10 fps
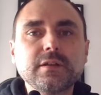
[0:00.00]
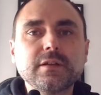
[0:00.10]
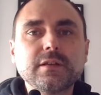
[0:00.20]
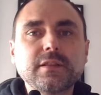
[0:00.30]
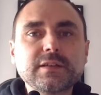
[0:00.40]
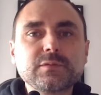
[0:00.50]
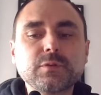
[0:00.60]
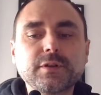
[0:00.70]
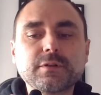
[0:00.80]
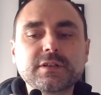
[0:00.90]
that's
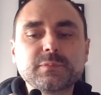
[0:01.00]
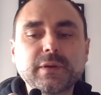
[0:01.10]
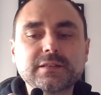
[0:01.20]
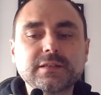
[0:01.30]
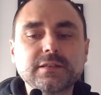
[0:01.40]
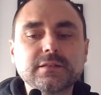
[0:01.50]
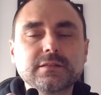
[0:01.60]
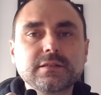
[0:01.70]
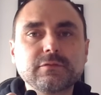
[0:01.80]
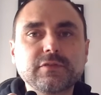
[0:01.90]
what you're expecting.
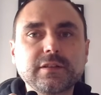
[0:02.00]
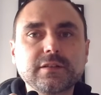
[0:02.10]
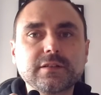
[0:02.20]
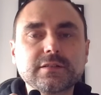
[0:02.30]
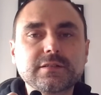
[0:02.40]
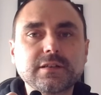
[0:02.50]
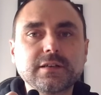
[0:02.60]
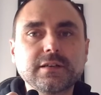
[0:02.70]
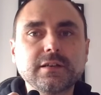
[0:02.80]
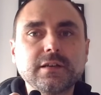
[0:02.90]
Something that's
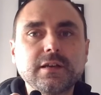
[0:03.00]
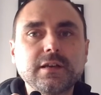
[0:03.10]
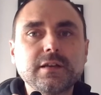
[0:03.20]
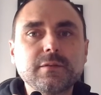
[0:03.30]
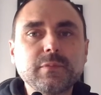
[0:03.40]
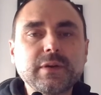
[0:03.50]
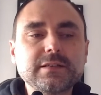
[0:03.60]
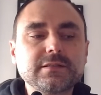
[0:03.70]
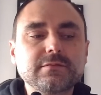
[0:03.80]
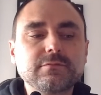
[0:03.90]

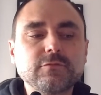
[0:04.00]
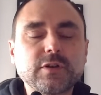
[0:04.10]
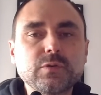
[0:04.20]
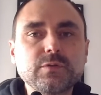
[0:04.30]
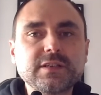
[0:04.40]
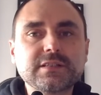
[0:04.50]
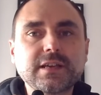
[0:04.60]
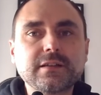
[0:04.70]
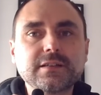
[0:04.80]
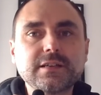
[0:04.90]
makes recording
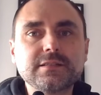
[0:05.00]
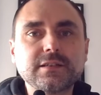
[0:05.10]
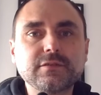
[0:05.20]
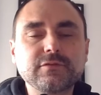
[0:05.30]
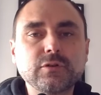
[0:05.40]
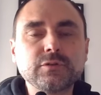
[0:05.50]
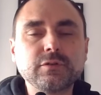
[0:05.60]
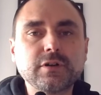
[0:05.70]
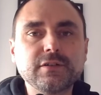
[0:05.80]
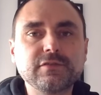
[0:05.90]
sound easier on your
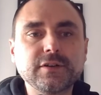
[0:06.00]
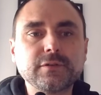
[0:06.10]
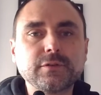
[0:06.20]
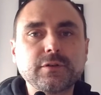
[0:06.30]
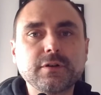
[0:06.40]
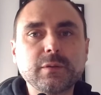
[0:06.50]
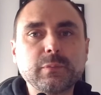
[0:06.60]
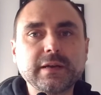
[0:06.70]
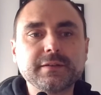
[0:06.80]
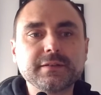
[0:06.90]
iPhone or your
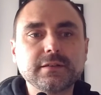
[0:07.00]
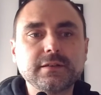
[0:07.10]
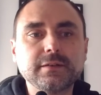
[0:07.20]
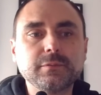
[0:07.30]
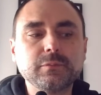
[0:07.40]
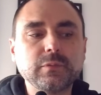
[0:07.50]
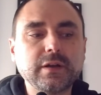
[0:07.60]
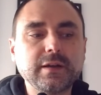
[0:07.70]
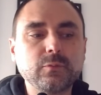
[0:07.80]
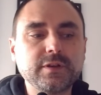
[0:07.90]
iPad
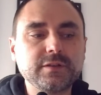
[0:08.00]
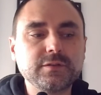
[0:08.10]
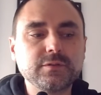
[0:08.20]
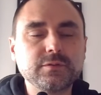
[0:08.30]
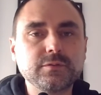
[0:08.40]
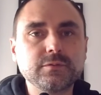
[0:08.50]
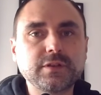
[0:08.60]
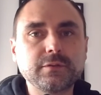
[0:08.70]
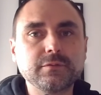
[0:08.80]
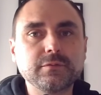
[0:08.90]
when you
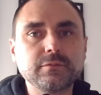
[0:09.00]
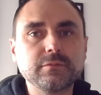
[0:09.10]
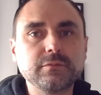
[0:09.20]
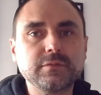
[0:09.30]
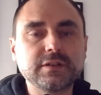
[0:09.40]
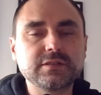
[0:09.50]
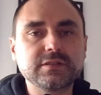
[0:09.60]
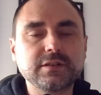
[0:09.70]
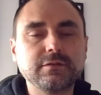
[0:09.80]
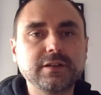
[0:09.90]
don't
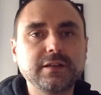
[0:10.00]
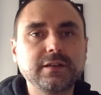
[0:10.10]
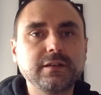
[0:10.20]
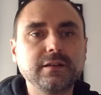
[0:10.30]
necessarily